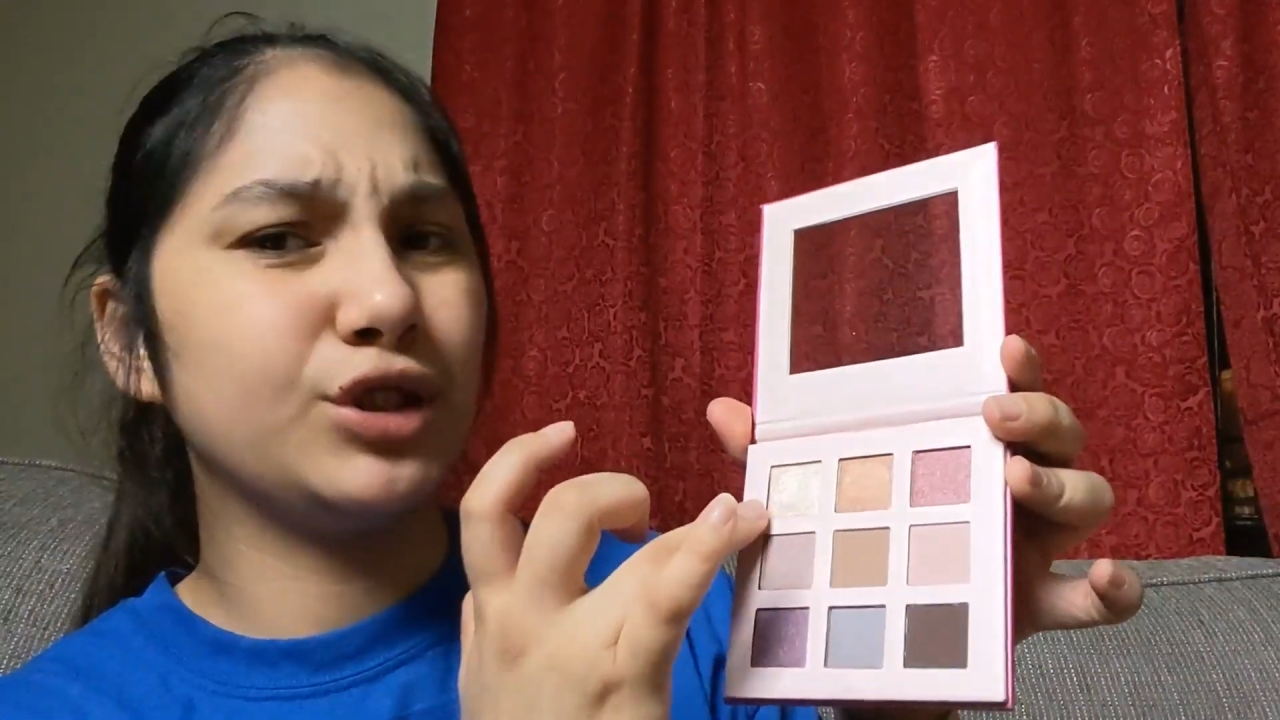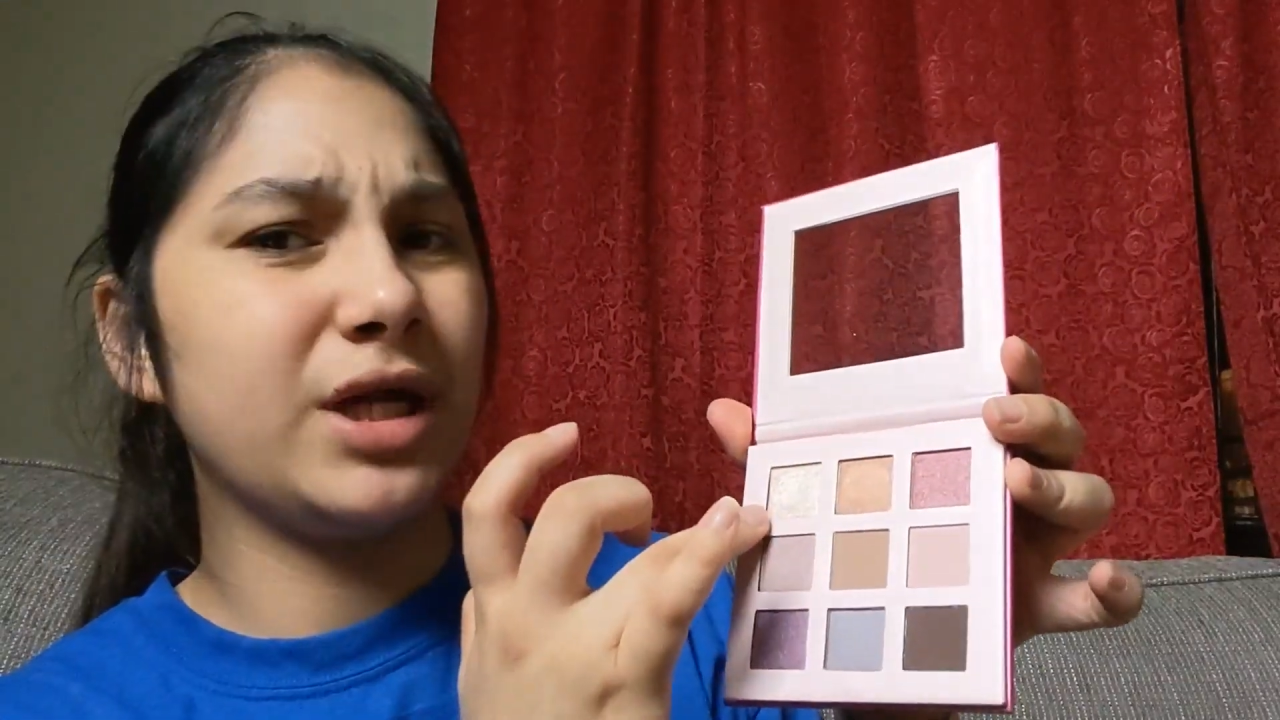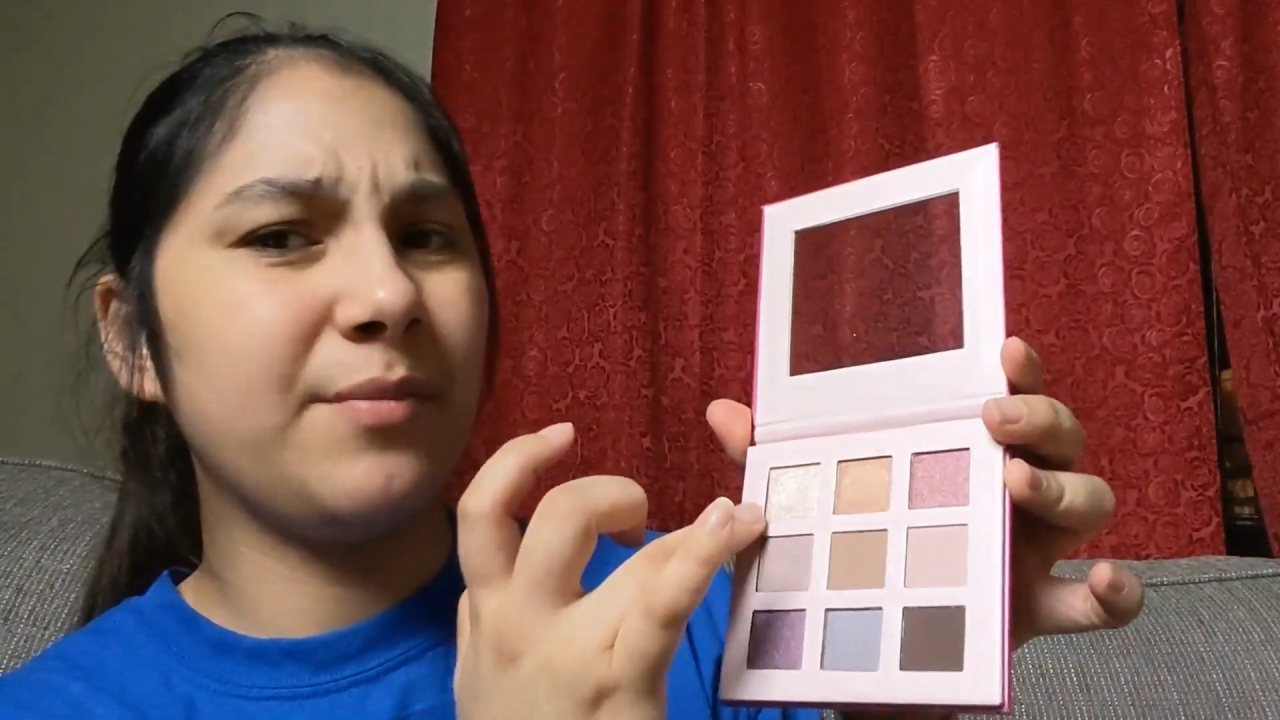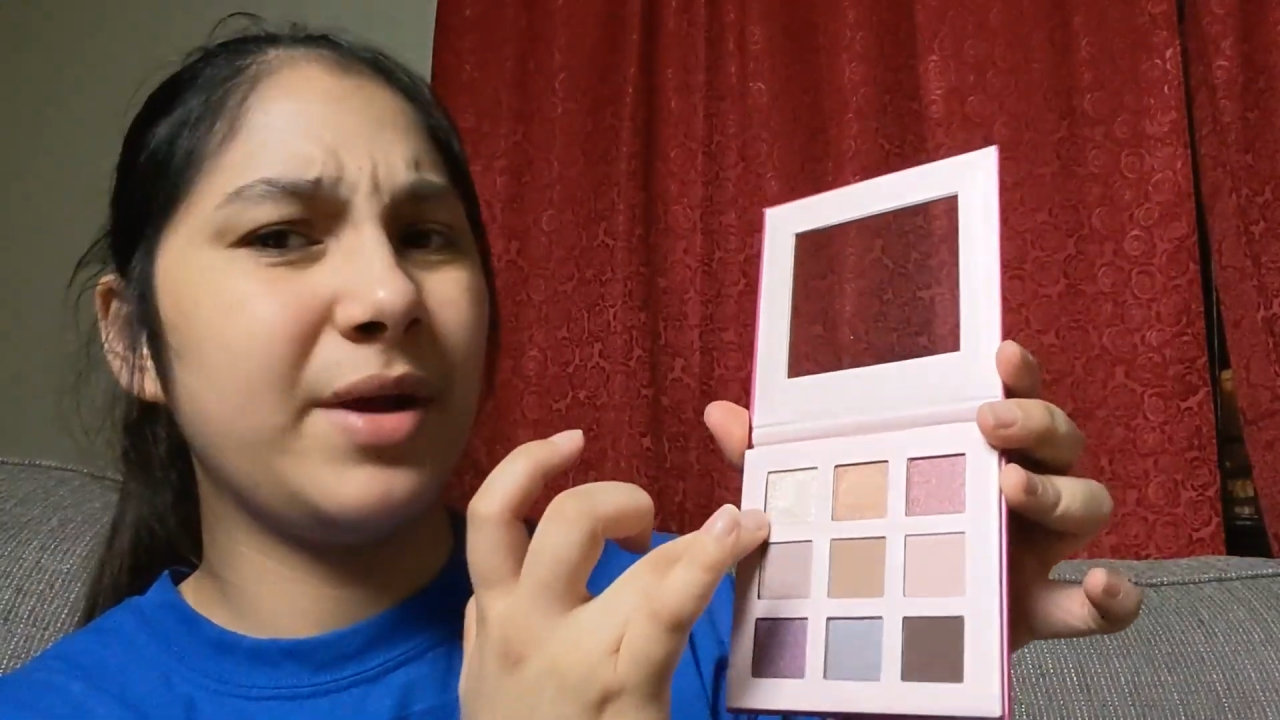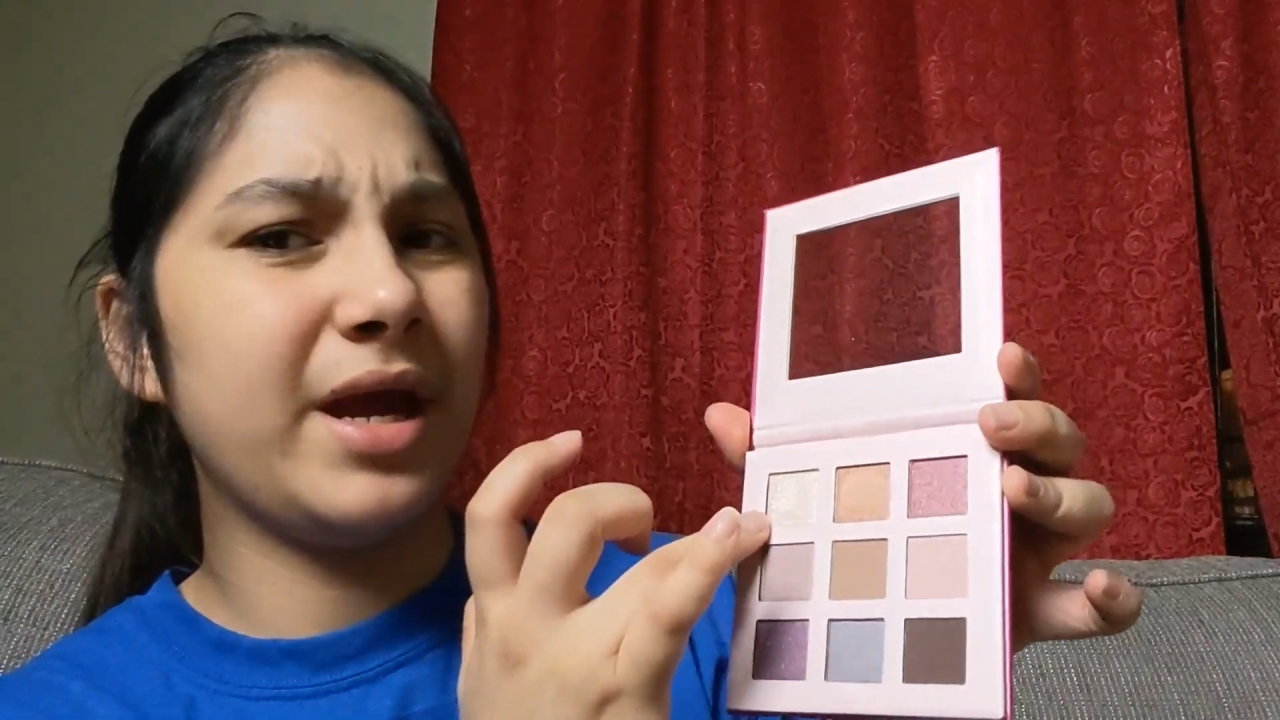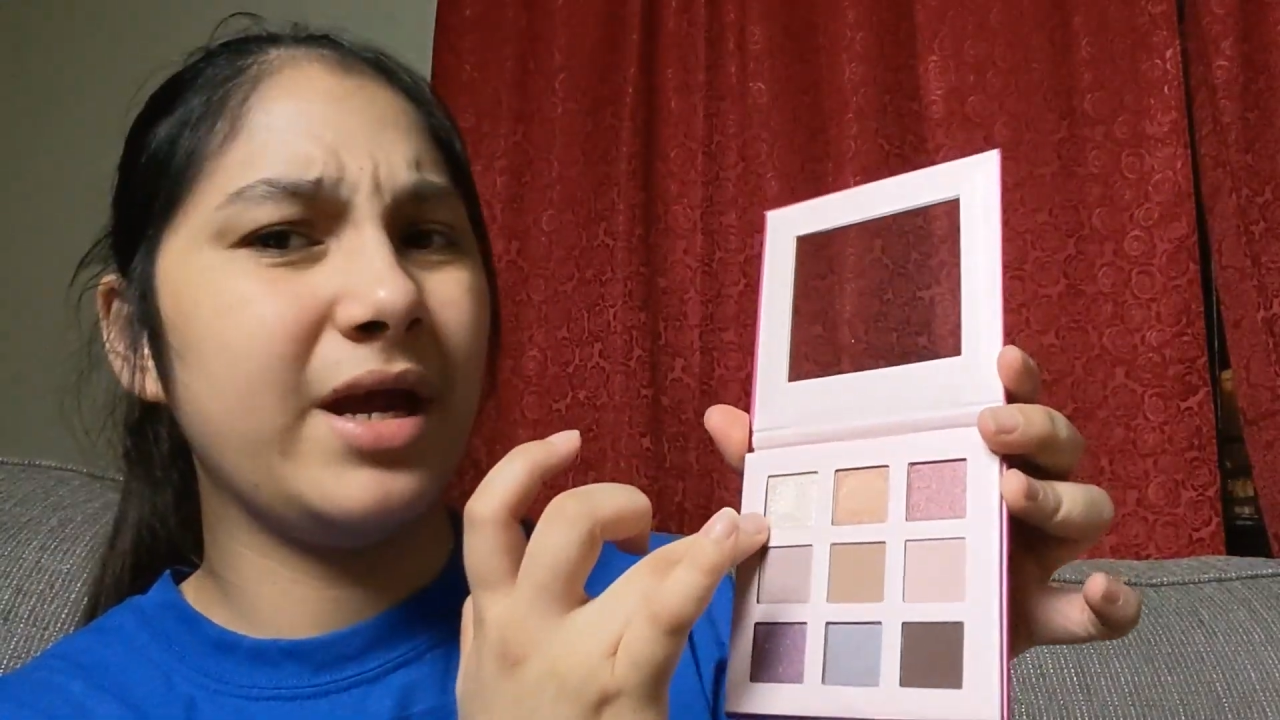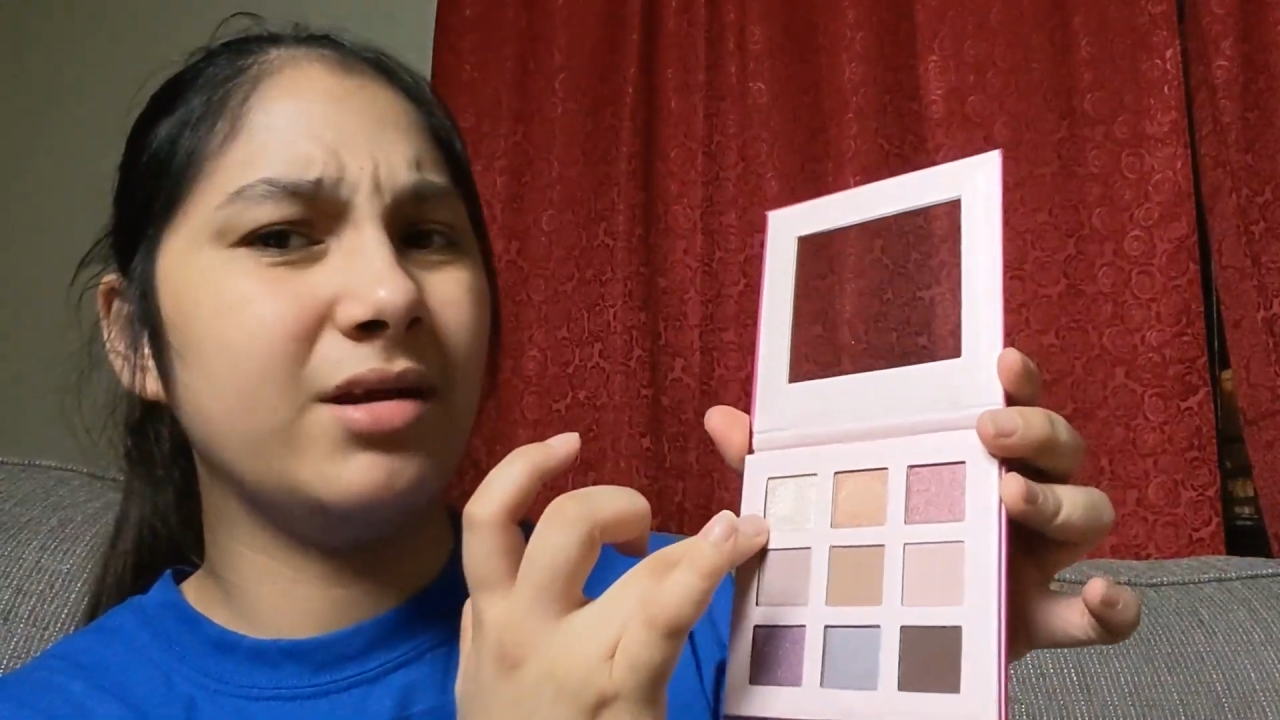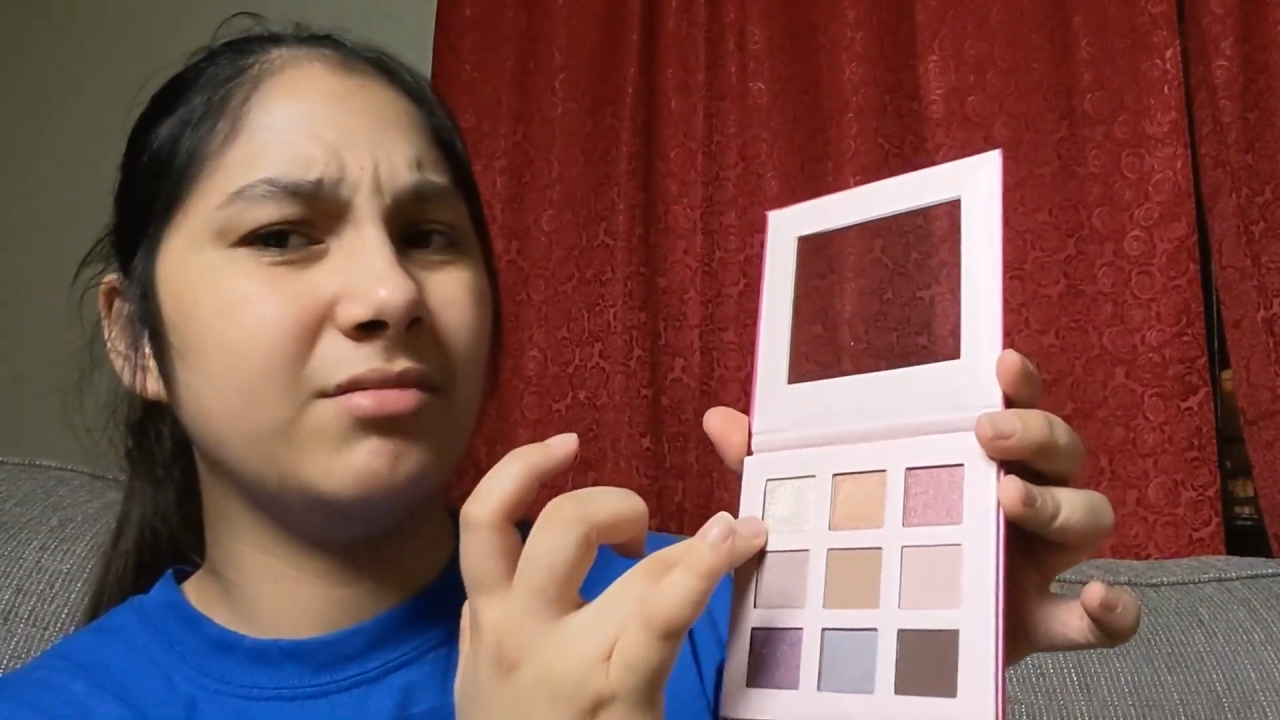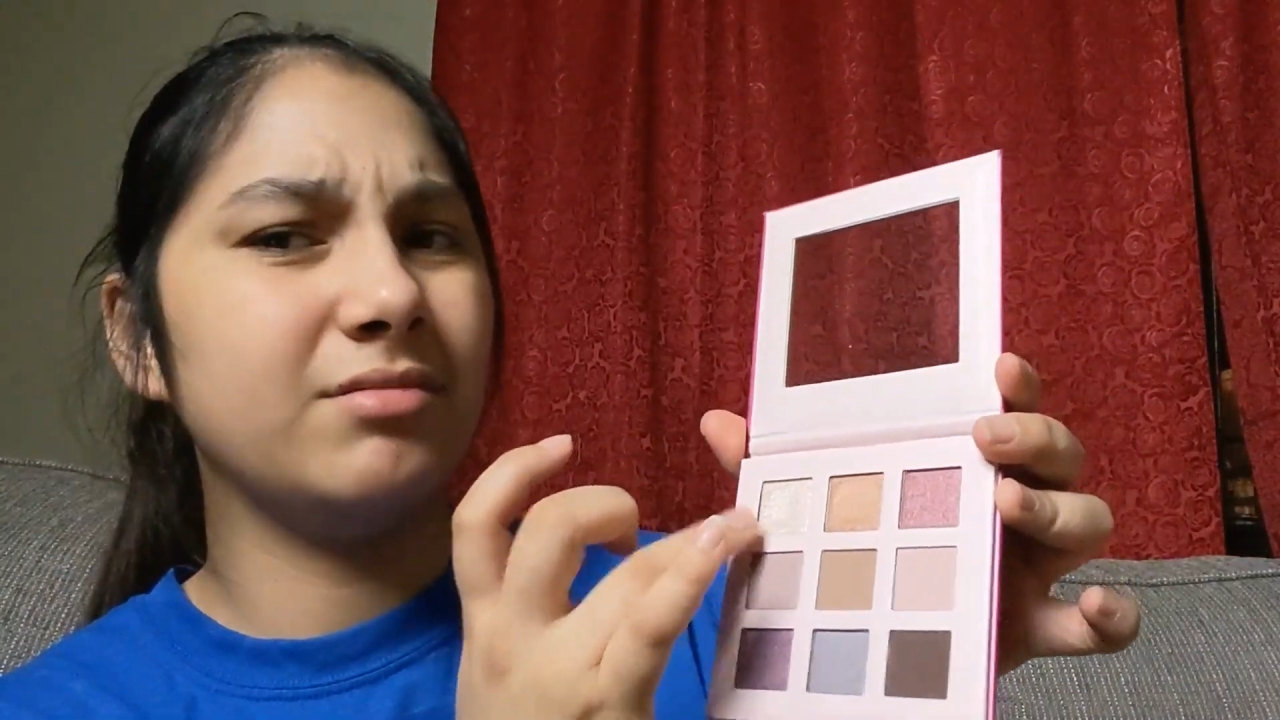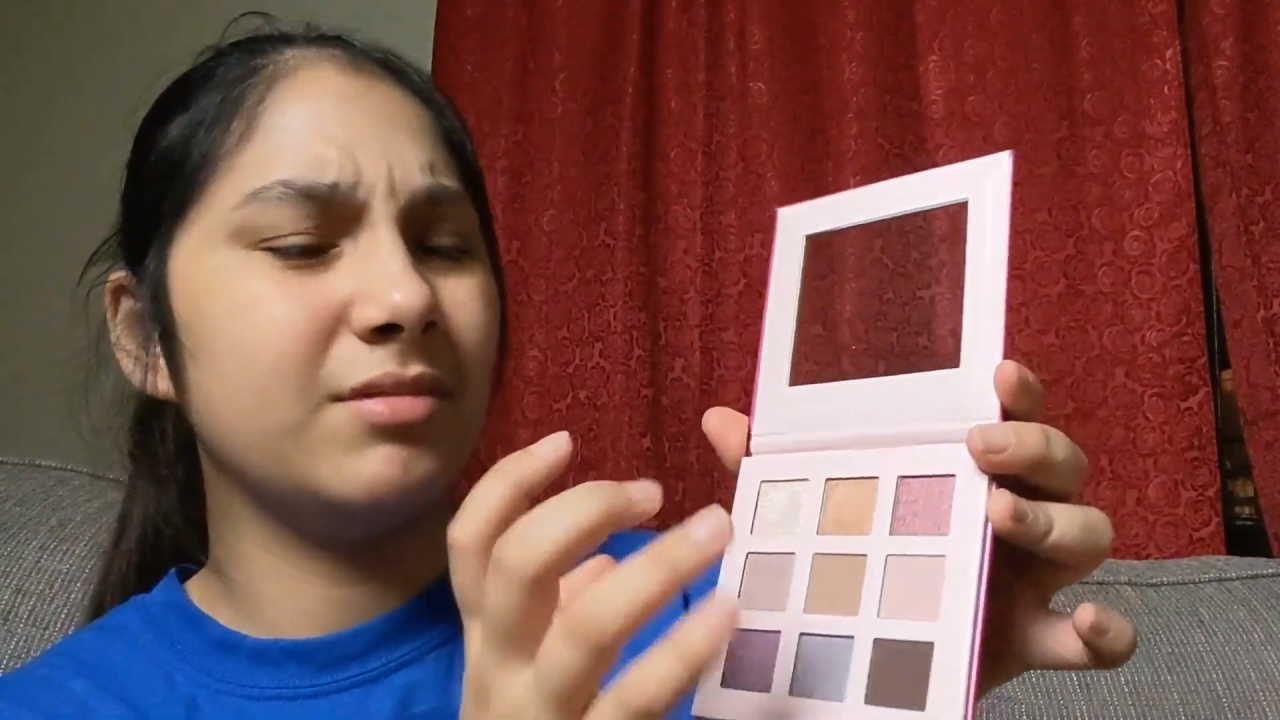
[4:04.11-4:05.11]

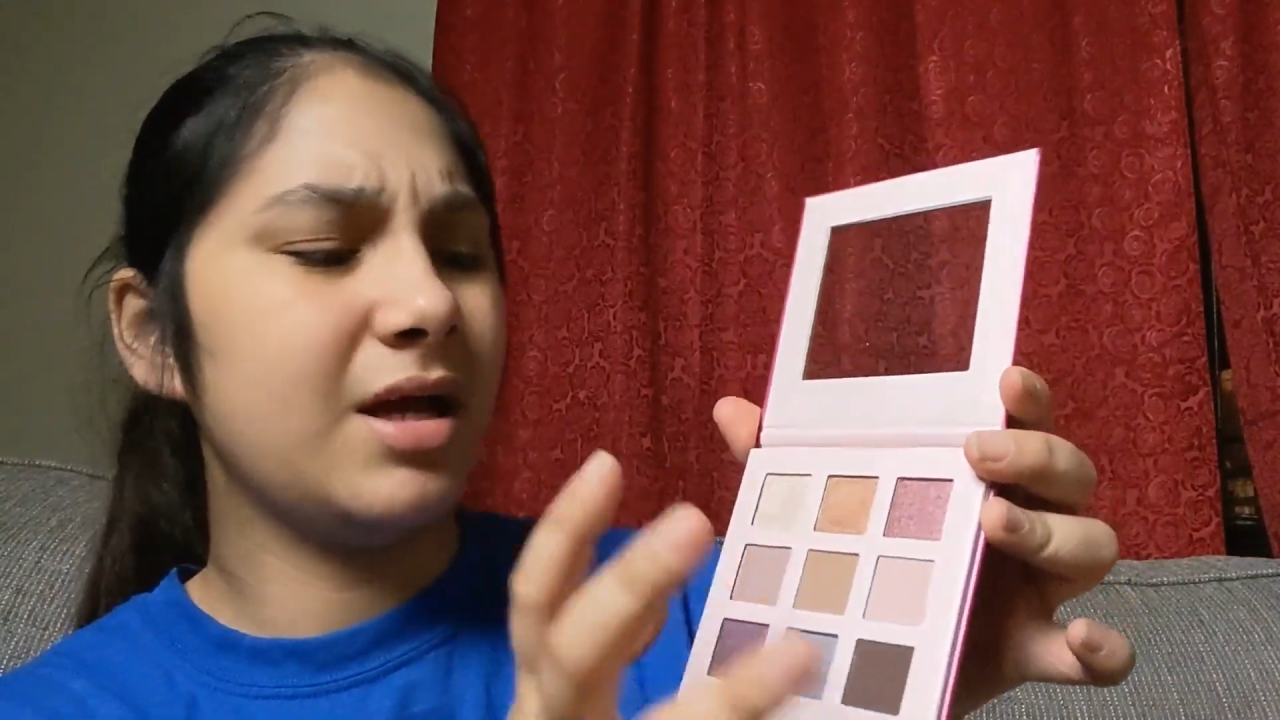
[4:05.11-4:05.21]
Champagne.